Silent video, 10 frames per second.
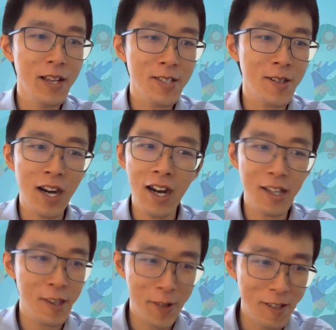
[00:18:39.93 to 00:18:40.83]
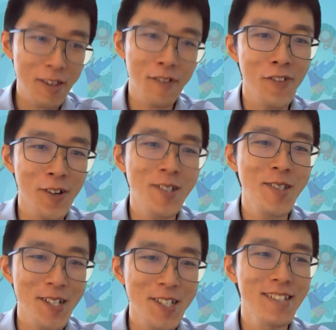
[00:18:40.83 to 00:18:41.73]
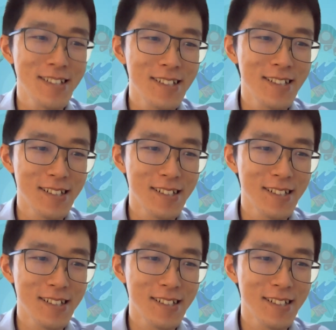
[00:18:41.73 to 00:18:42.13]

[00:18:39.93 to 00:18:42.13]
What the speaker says: So Noel, the floor is yours.